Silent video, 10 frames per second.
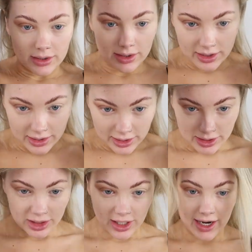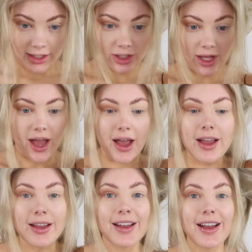Let's just change that.
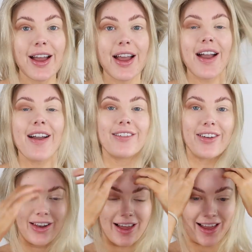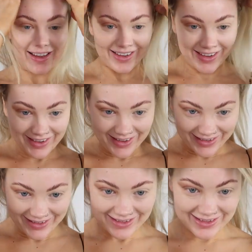I felt like
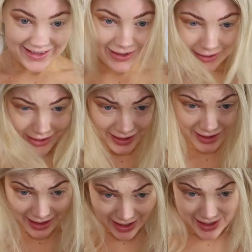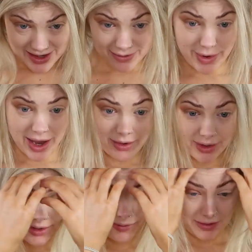I was thinking it like David
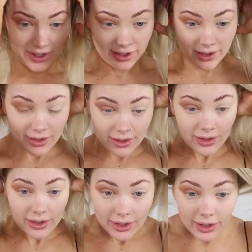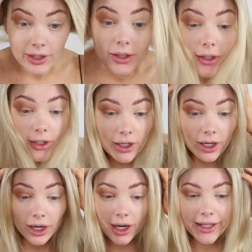Bowie or something.
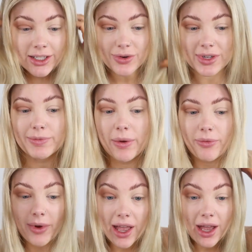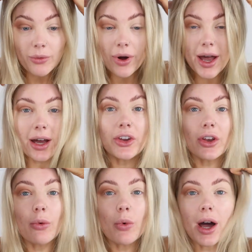I literally went to bed with my hair wet. I
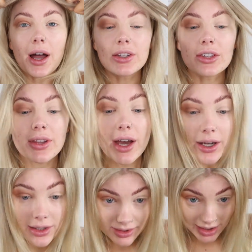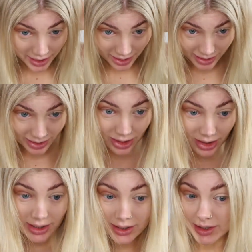don't know why I do that, because then it
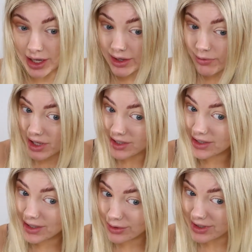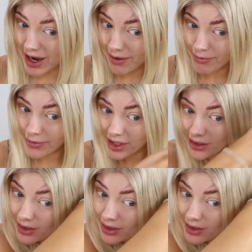literally is like, it's still damp.